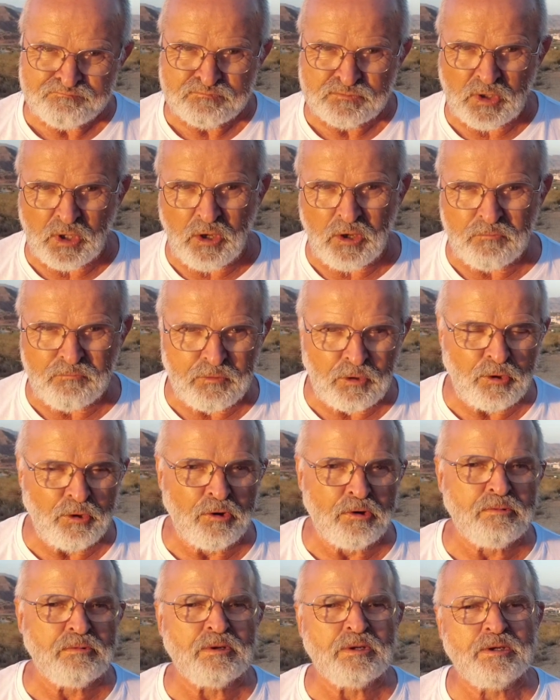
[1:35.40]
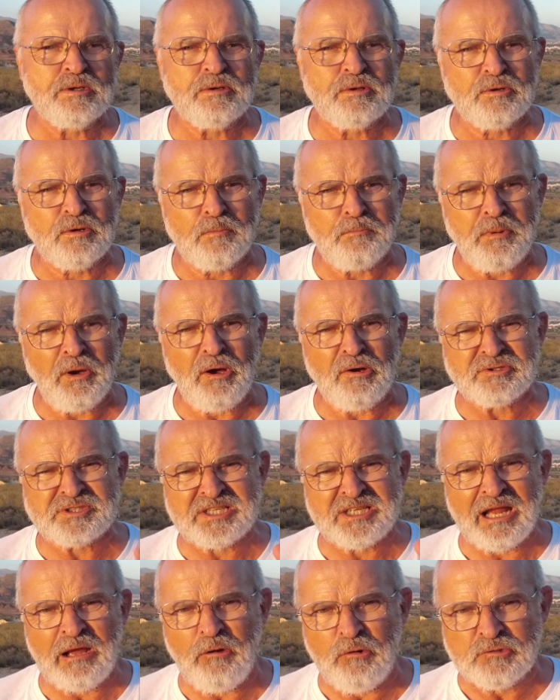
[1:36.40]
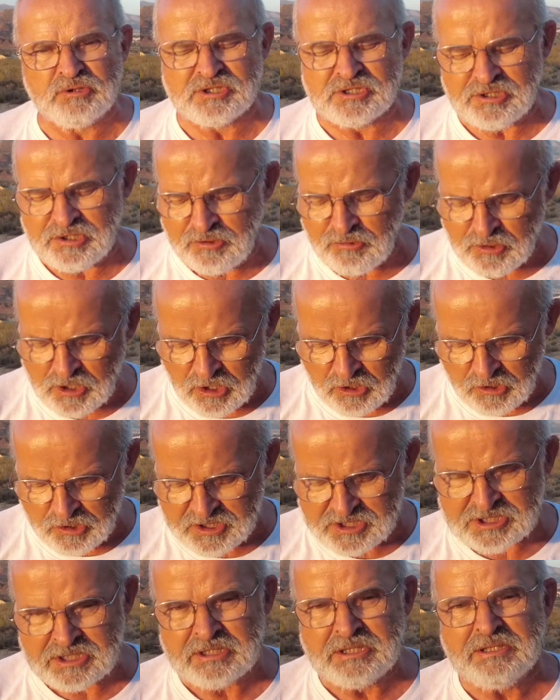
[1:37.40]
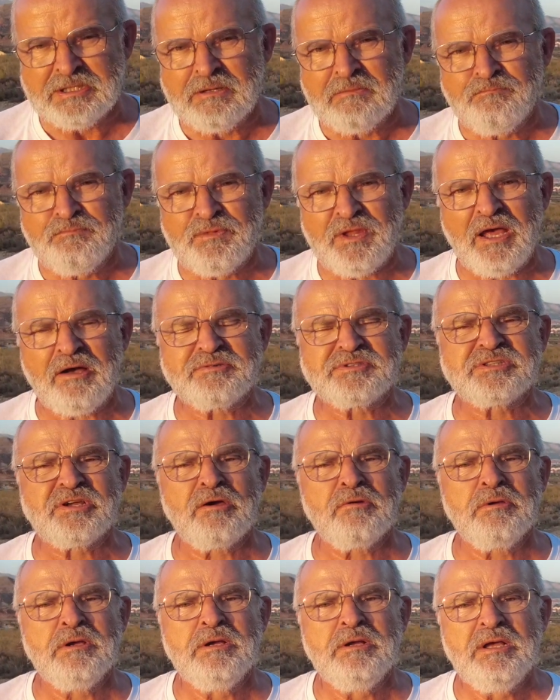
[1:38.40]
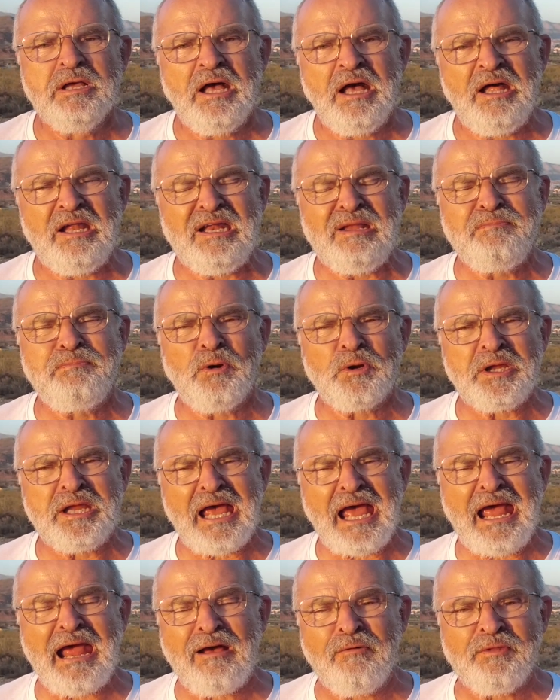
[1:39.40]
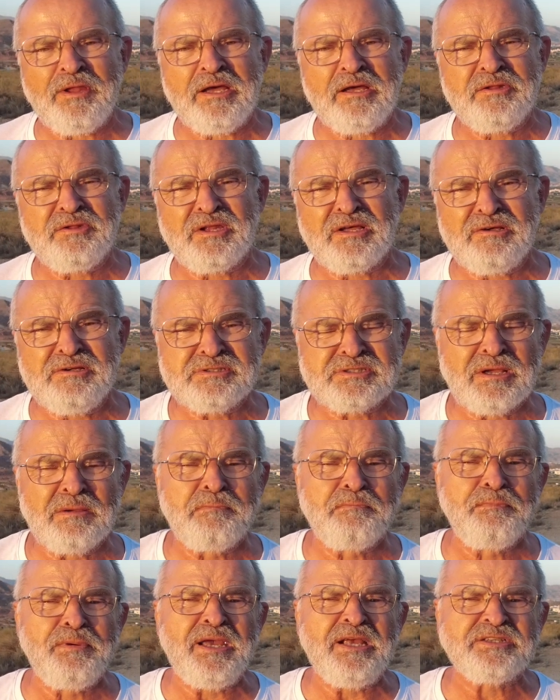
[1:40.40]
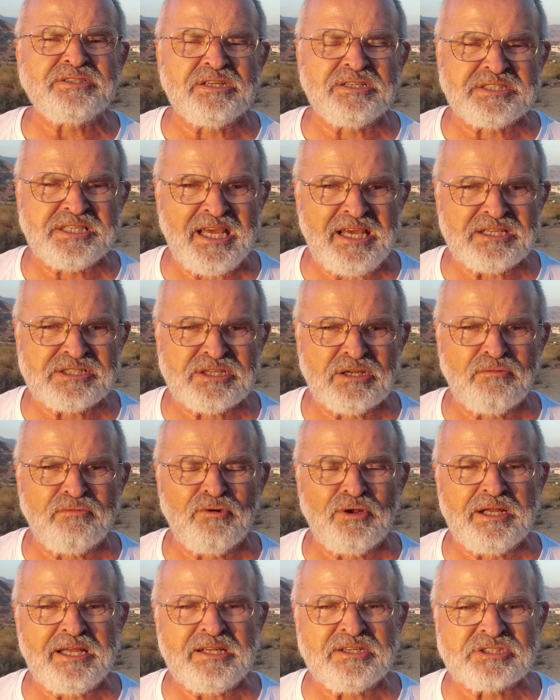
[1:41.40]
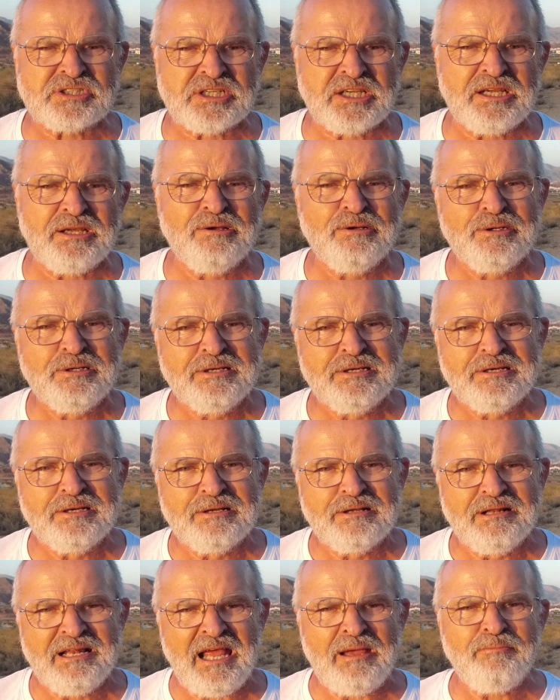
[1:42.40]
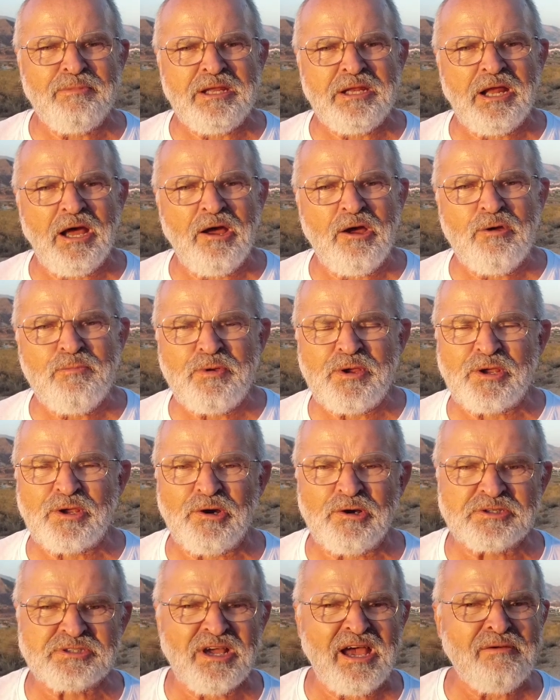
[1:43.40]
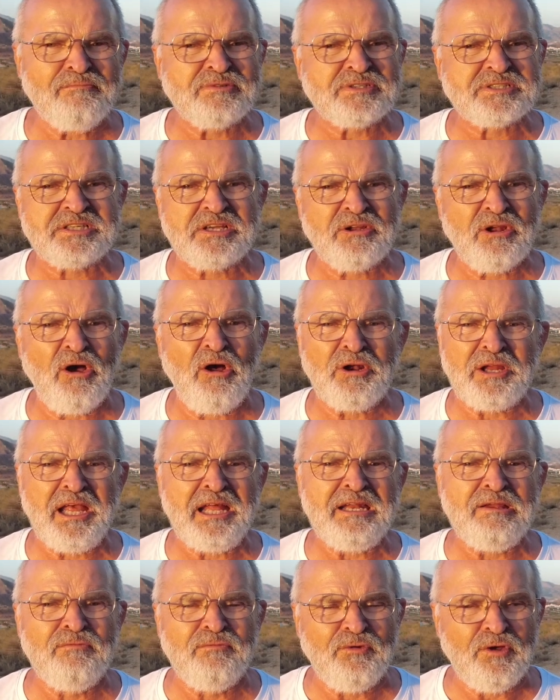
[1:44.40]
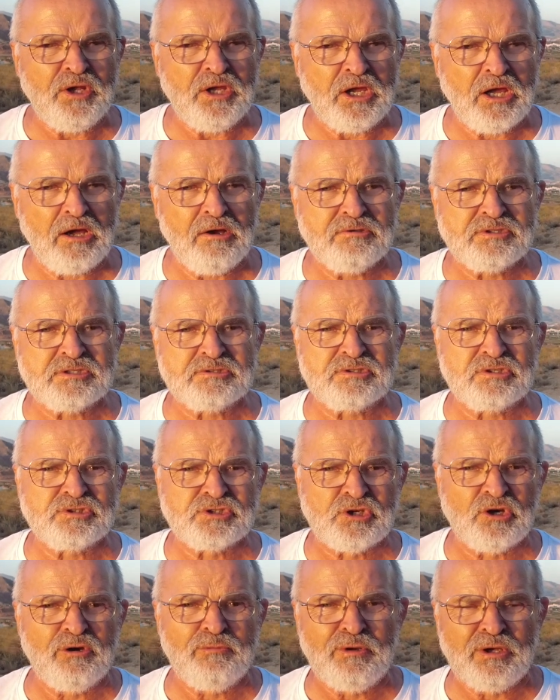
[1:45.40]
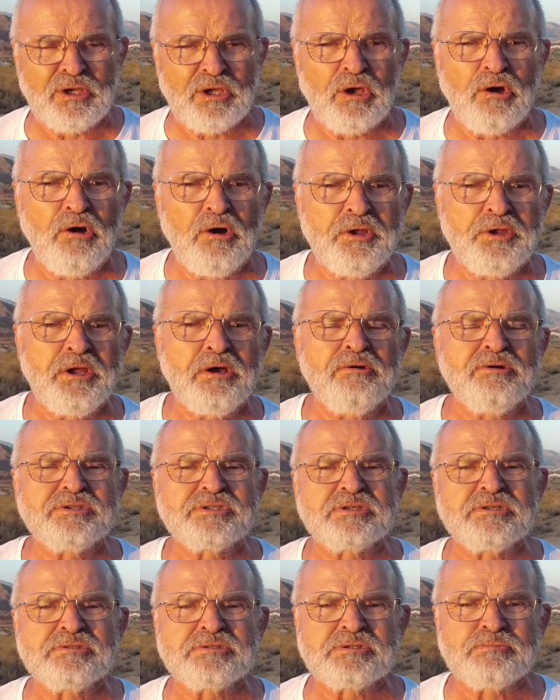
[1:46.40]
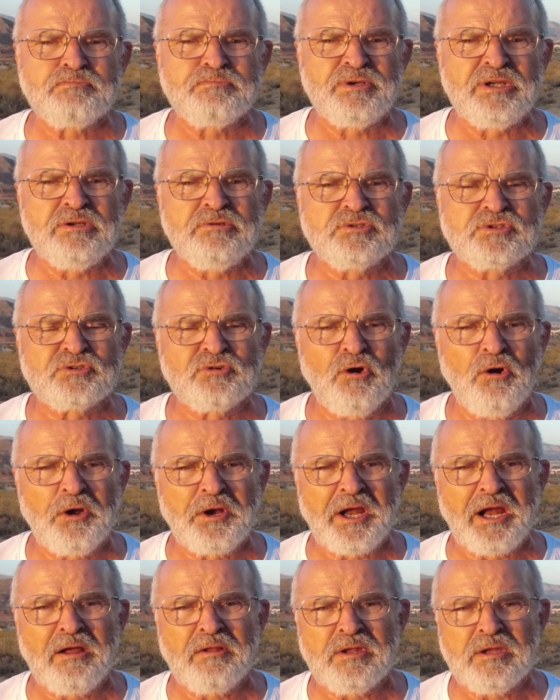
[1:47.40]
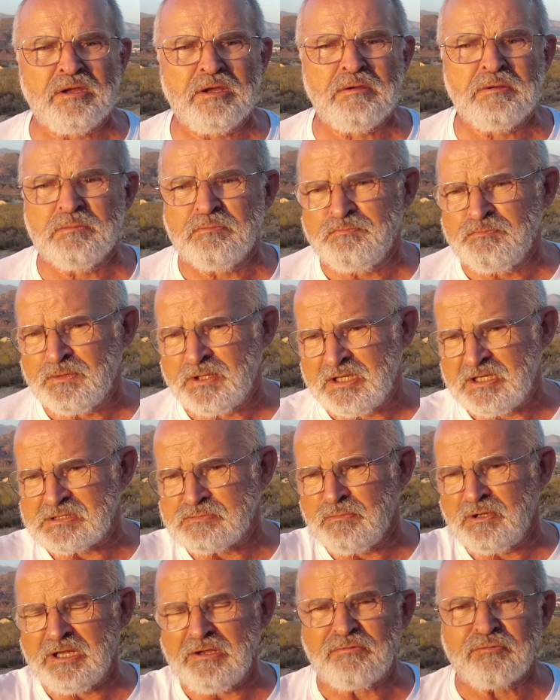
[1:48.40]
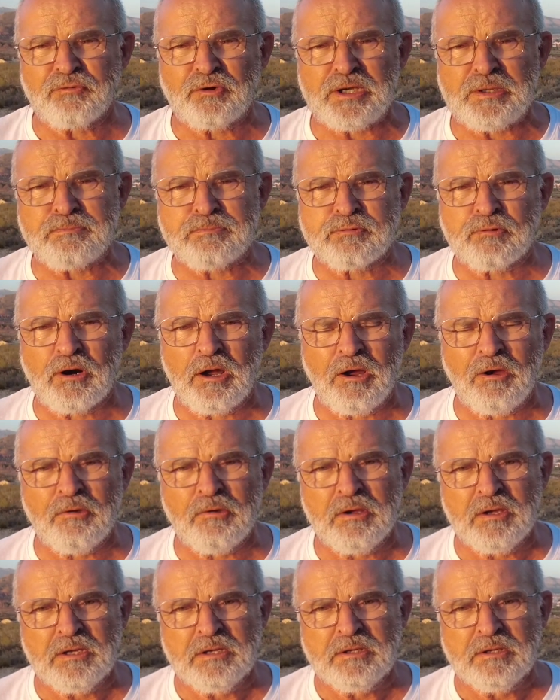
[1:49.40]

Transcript: that I've learned, and I'm passing that on to you guys. Now, so anybody out there that is a beta tester for Litchi, let me know, because I haven't seen hardly any videos. There's a German guy I noticed that's been trying out his Mini 3 Pro.